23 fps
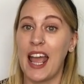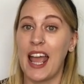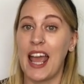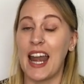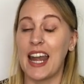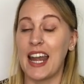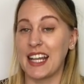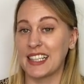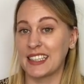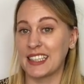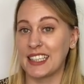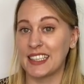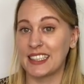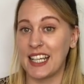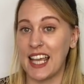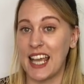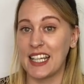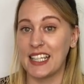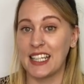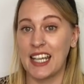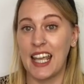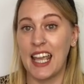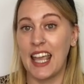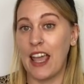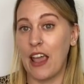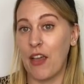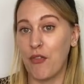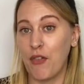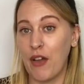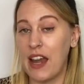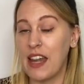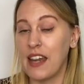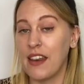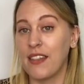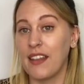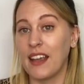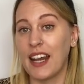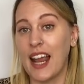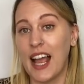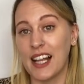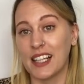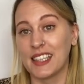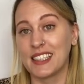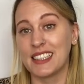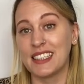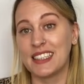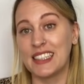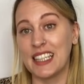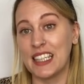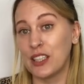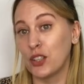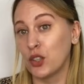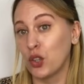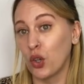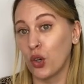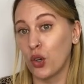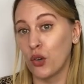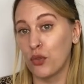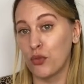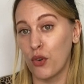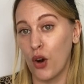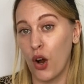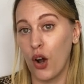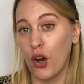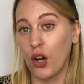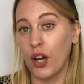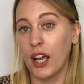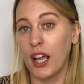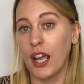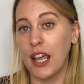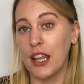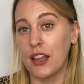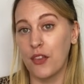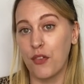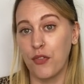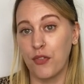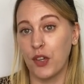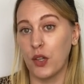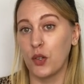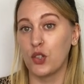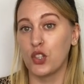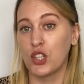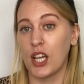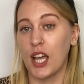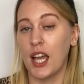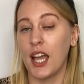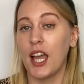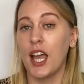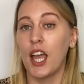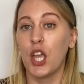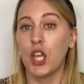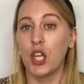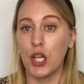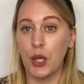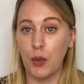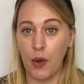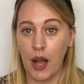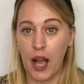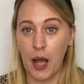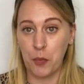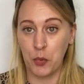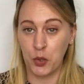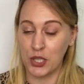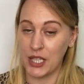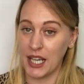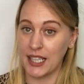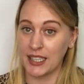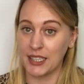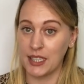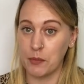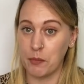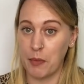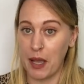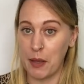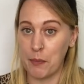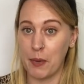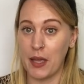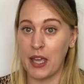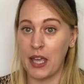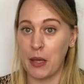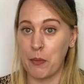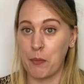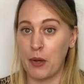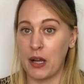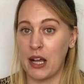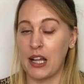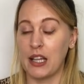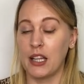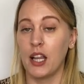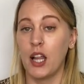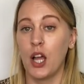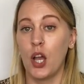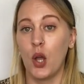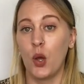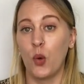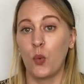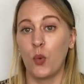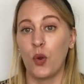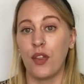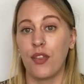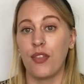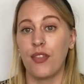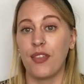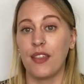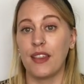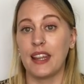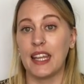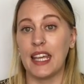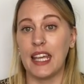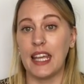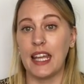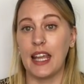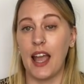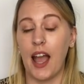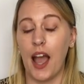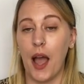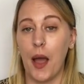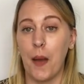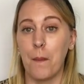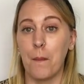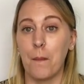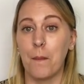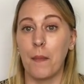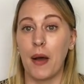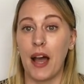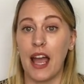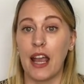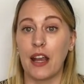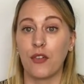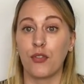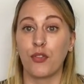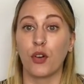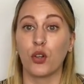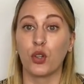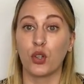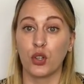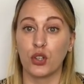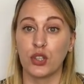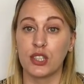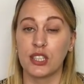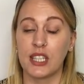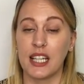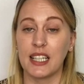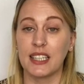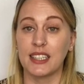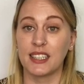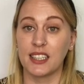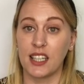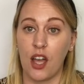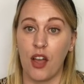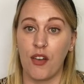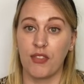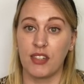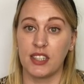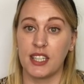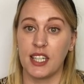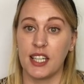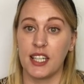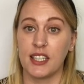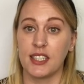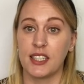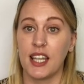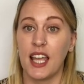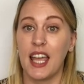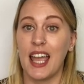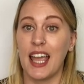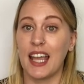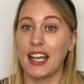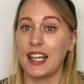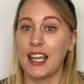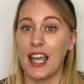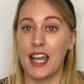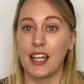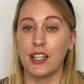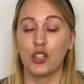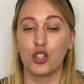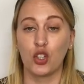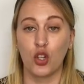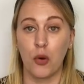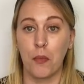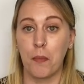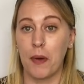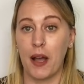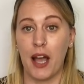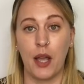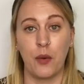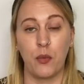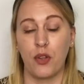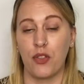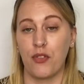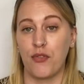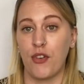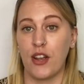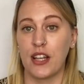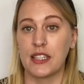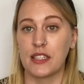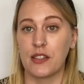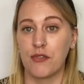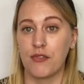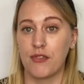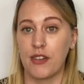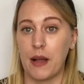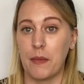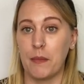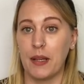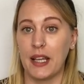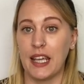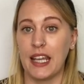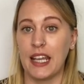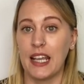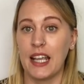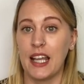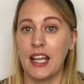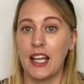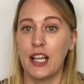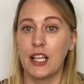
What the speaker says: And as I said, if anything else did go wrong in the future, you are protected by PayPal with the buying for goods and services. Again, don't buy with friends and family.